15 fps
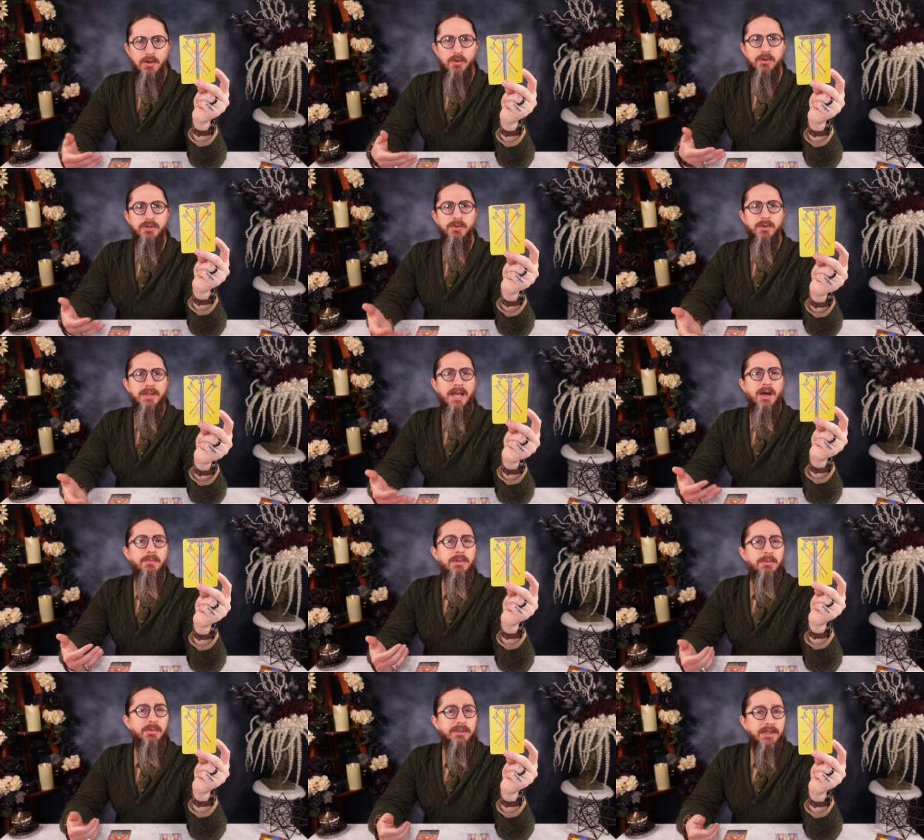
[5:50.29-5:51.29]
or to allow
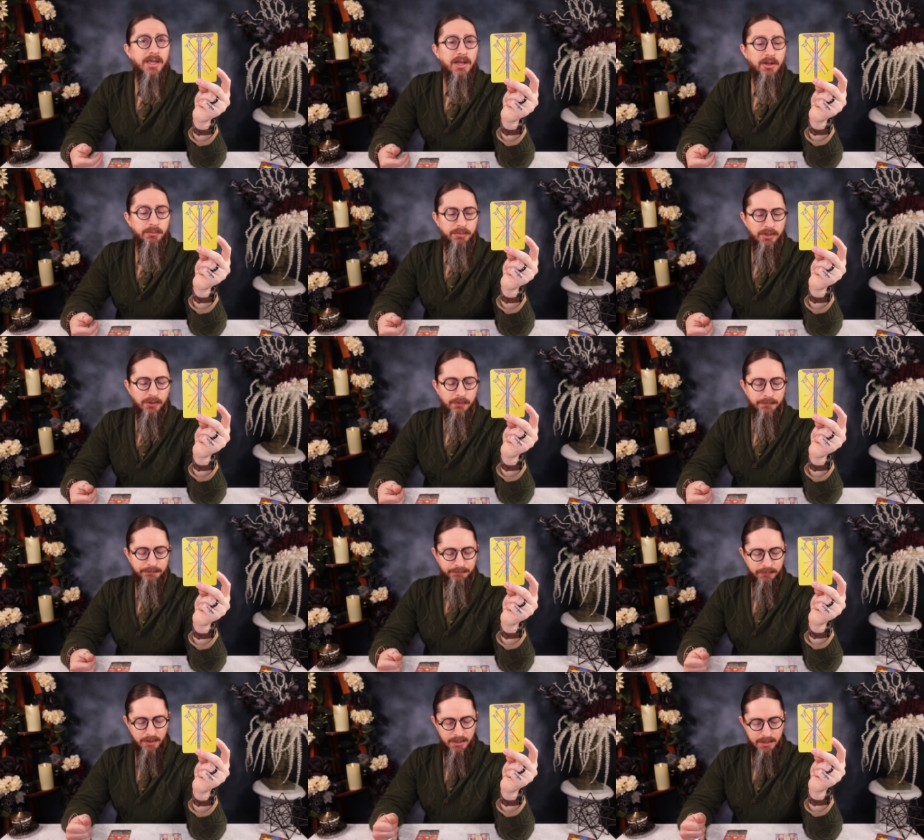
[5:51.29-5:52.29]
people to help you.
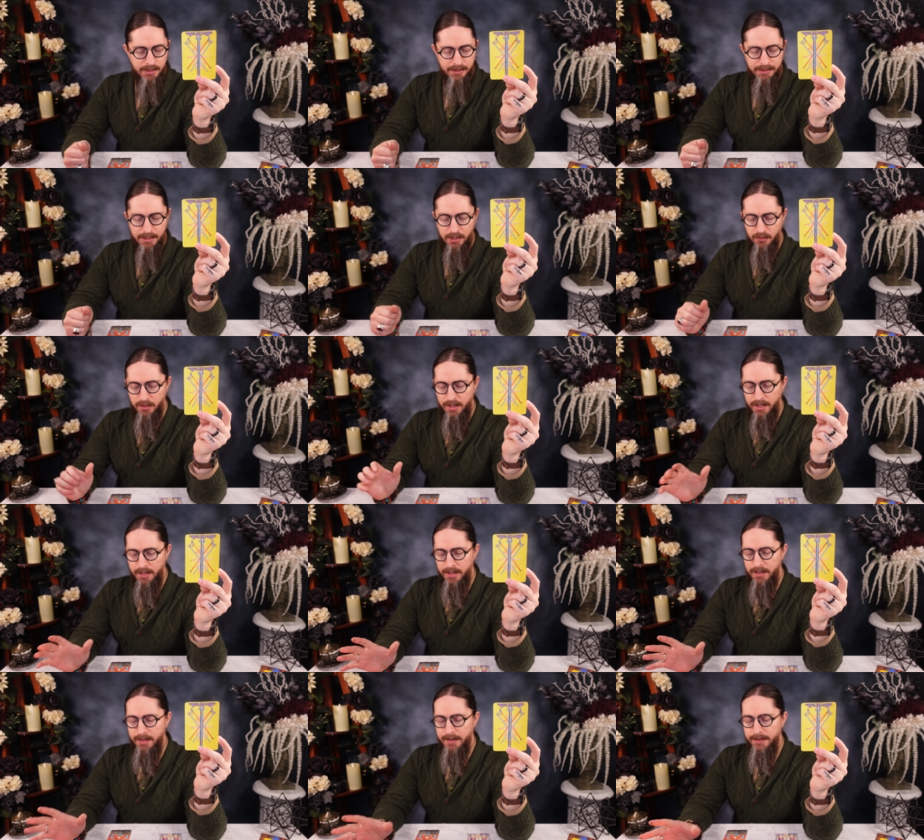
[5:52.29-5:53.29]
Now,
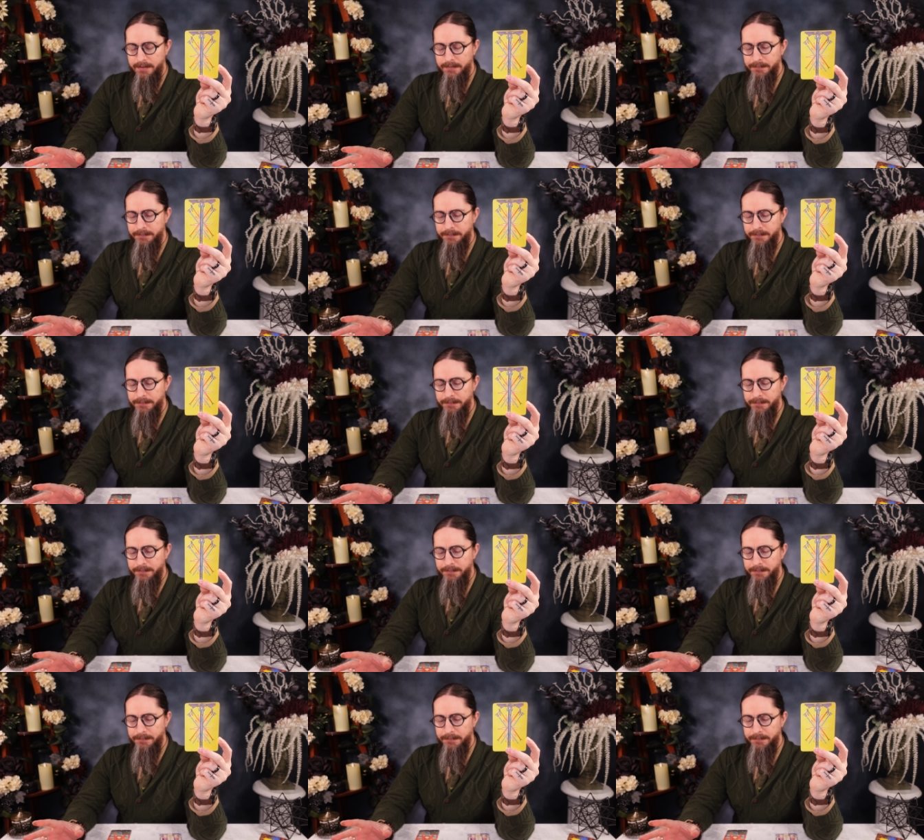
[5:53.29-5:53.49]
I